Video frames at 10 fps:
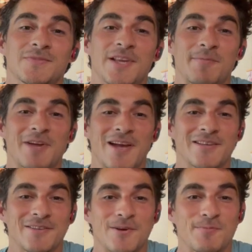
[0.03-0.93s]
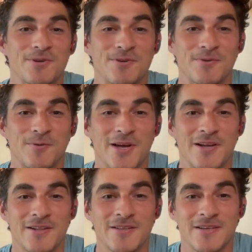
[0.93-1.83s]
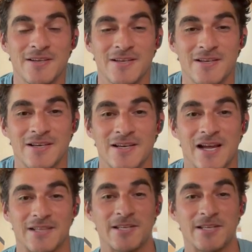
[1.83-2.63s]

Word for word: What's up guys? Hope you're doing well. Got